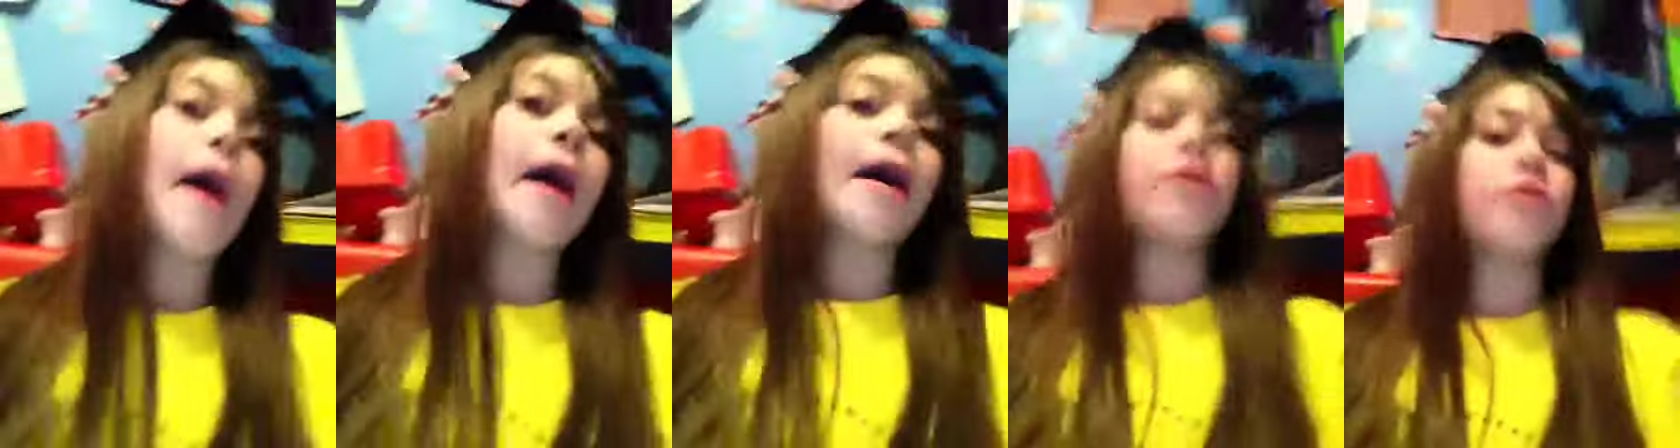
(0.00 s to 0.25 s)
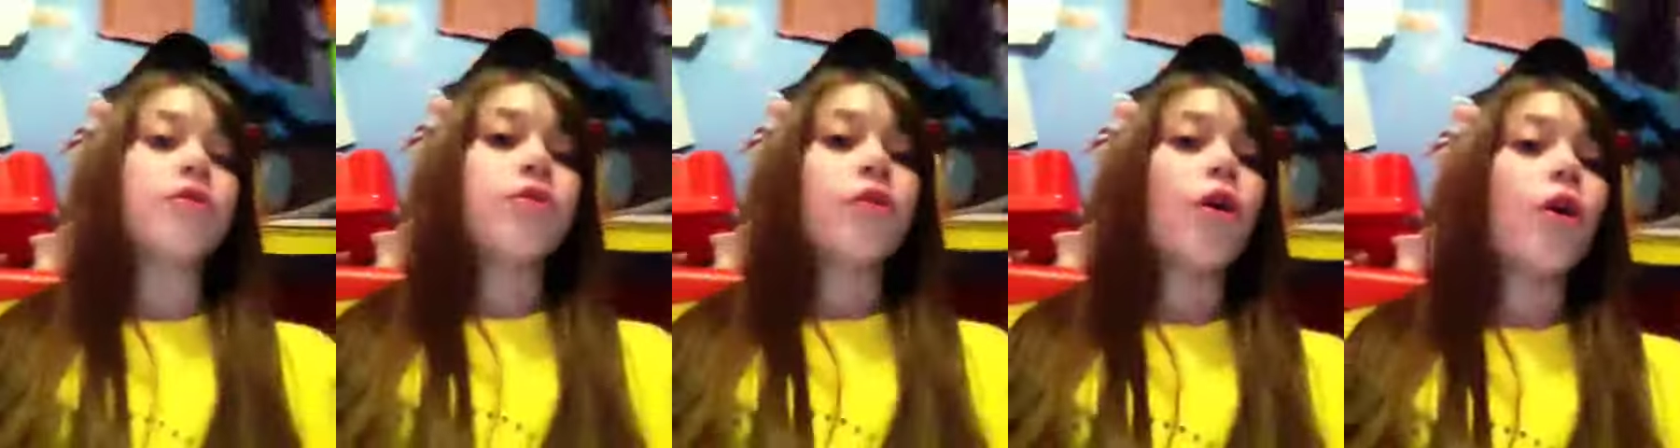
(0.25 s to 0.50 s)

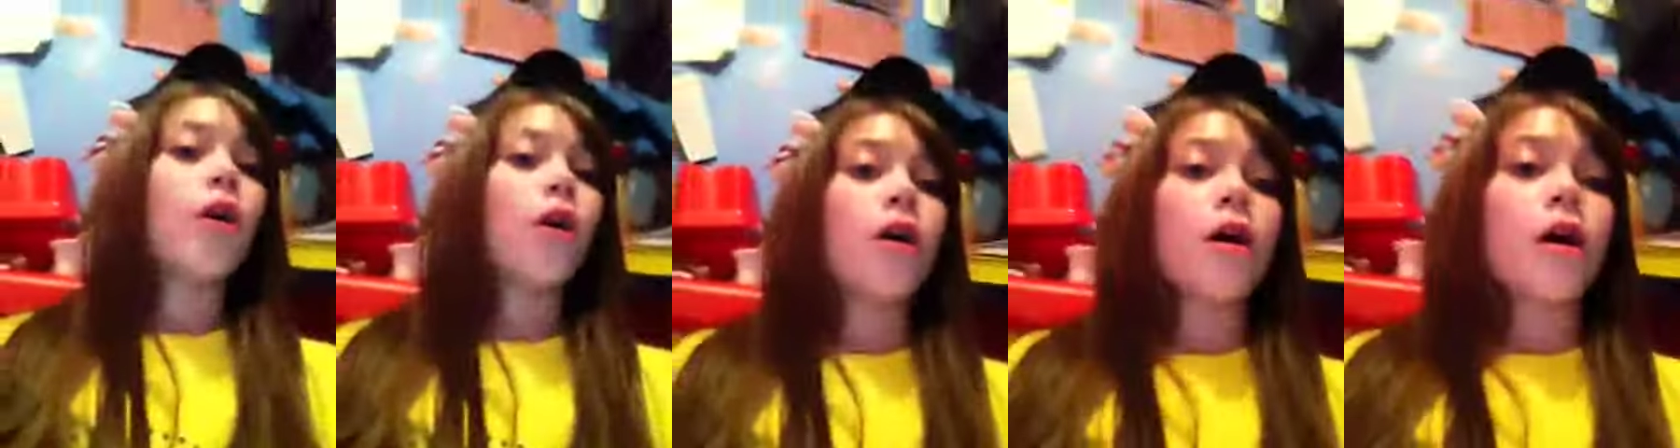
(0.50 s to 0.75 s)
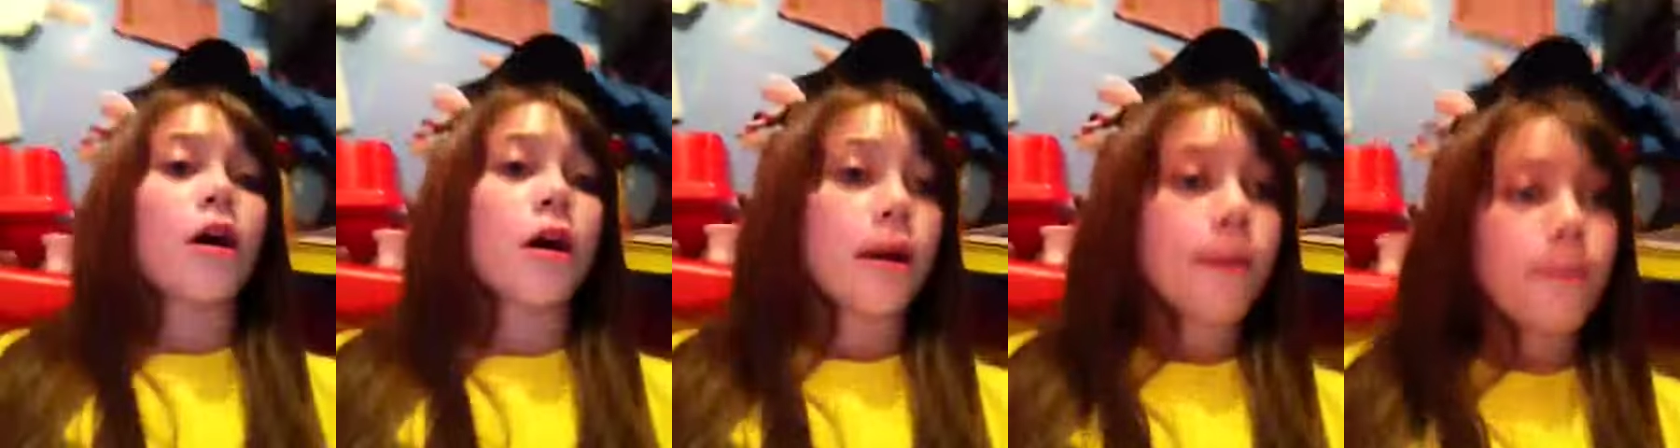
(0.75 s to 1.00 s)

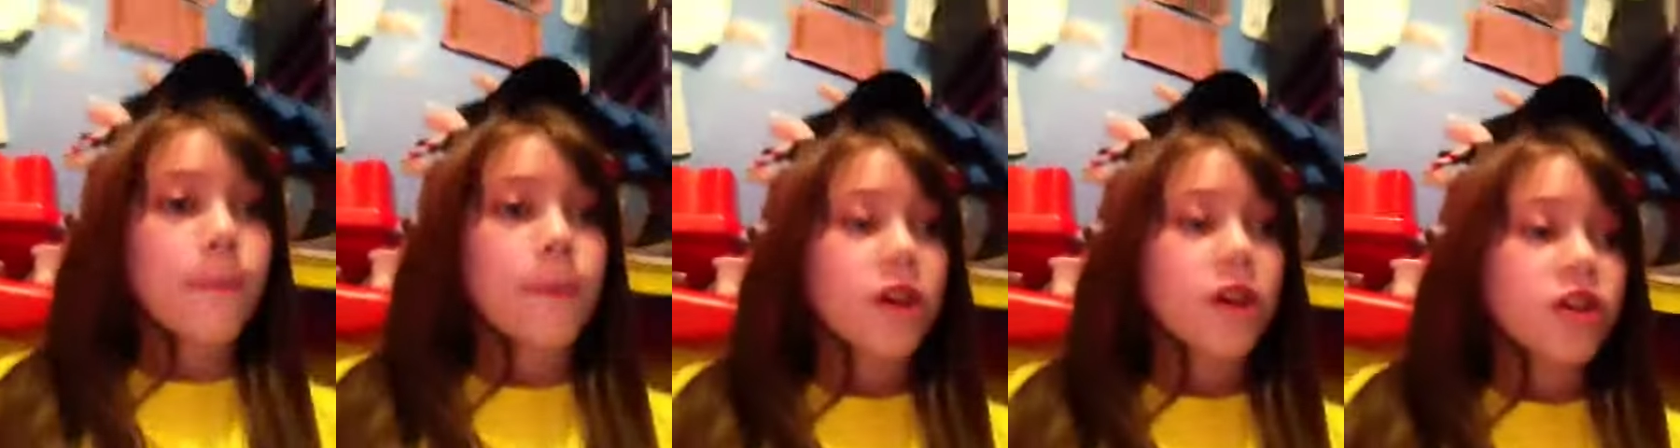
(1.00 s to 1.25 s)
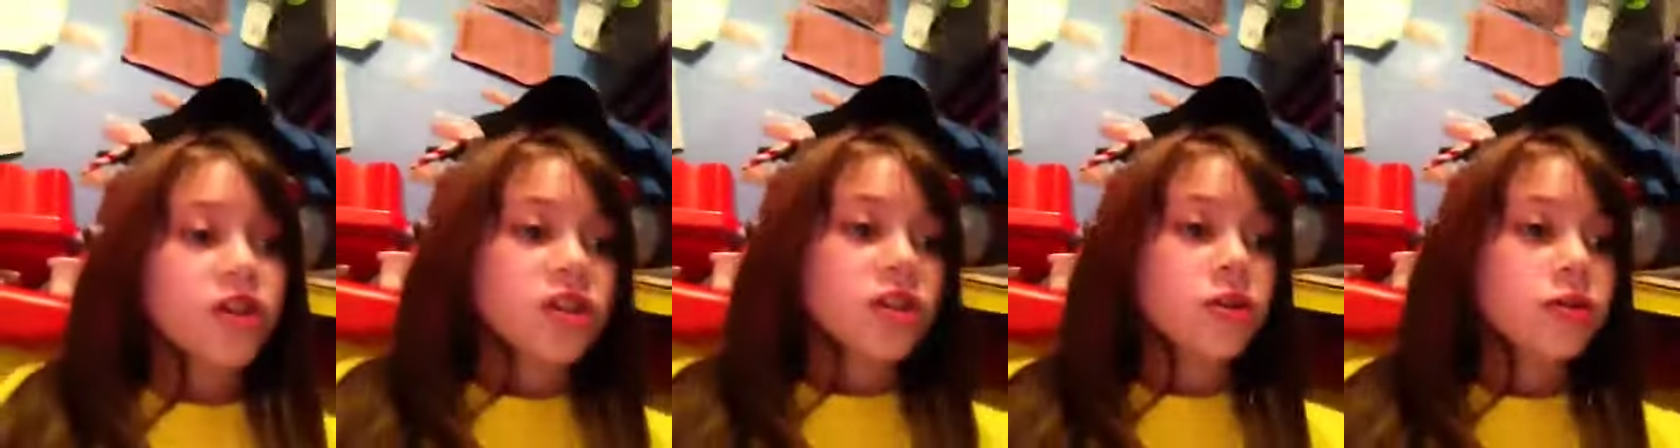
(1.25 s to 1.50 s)
and
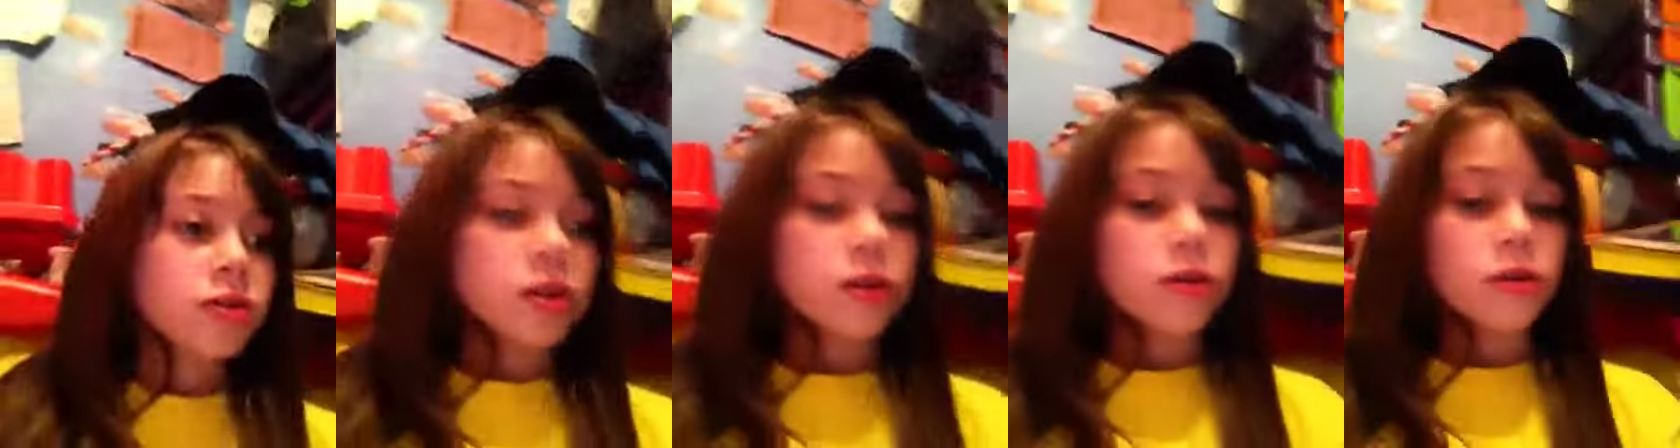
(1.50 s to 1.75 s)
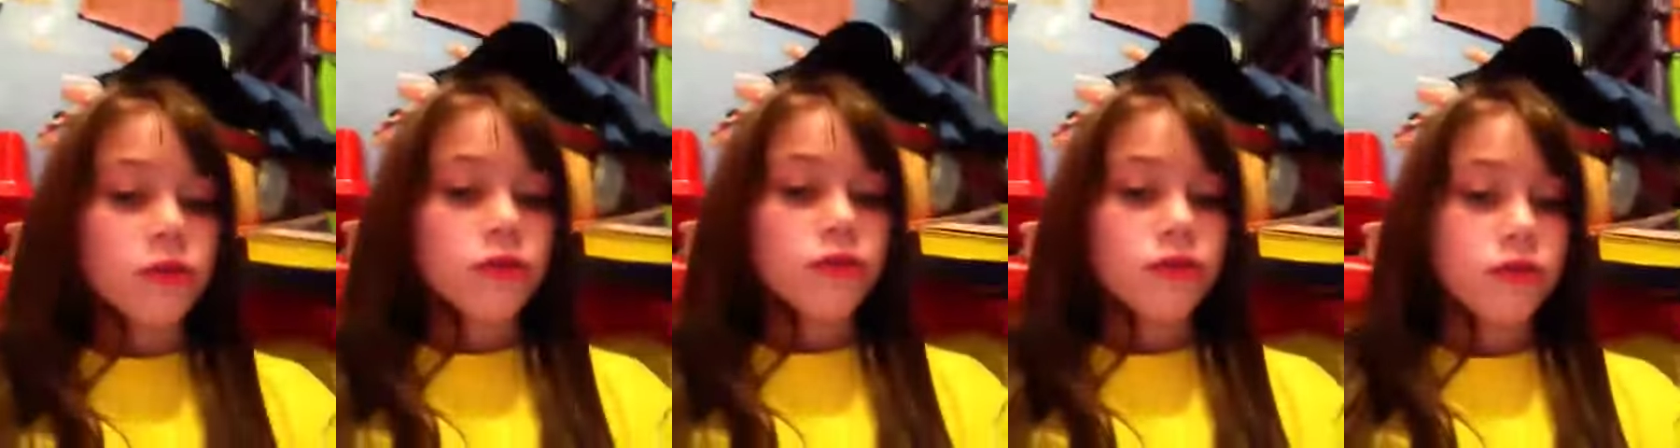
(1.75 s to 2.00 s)
a shout
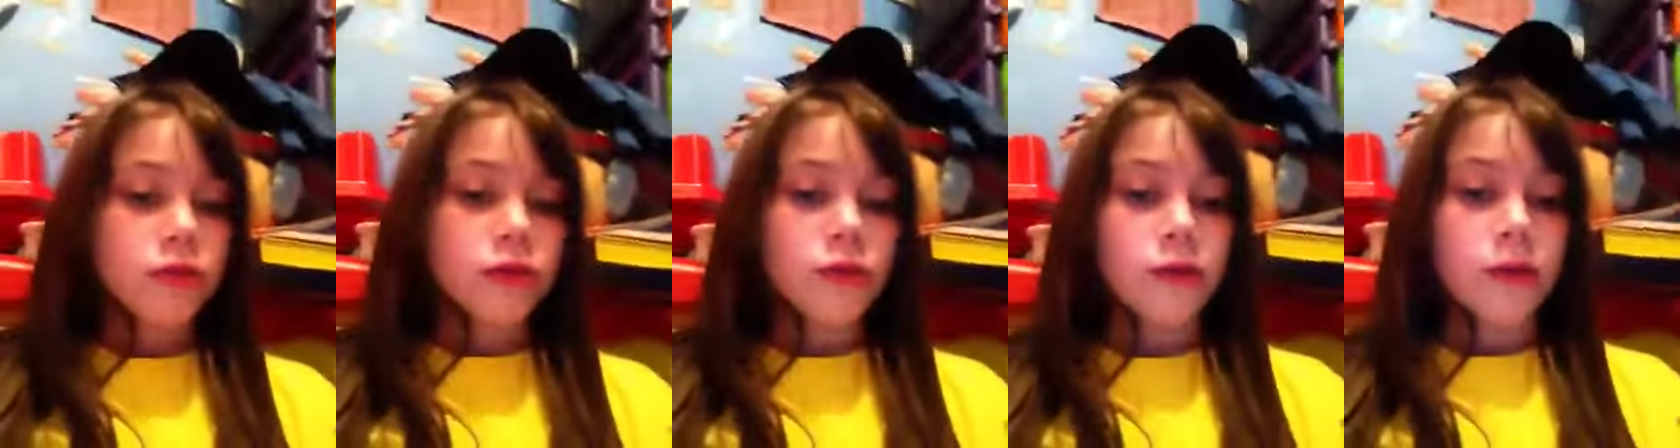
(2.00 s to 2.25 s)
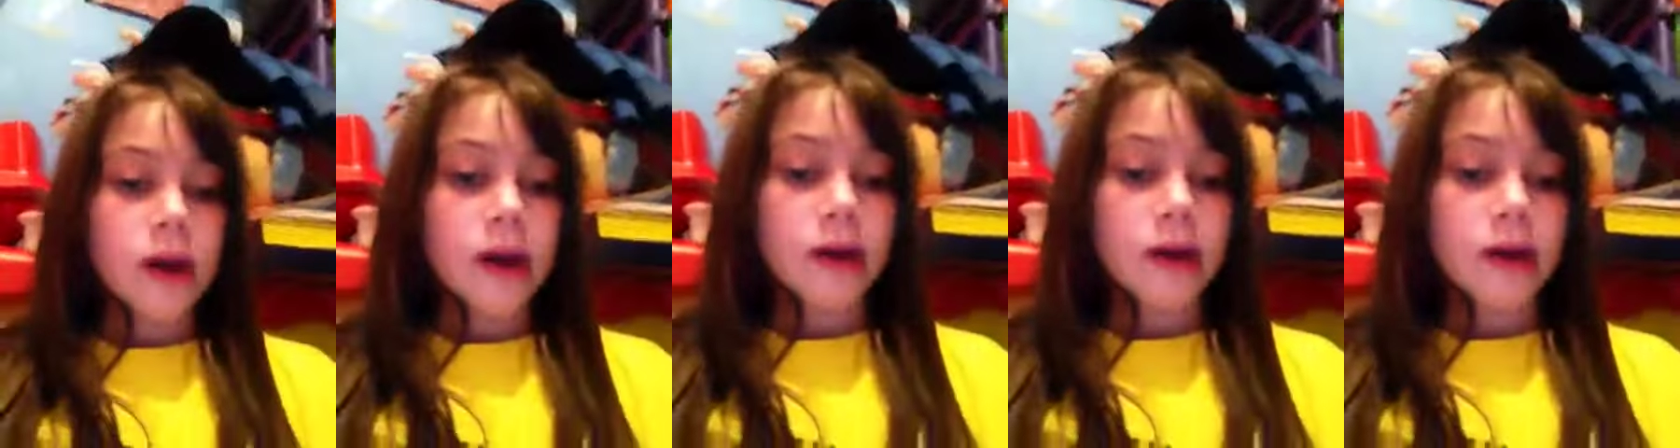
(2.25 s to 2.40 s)
out goes to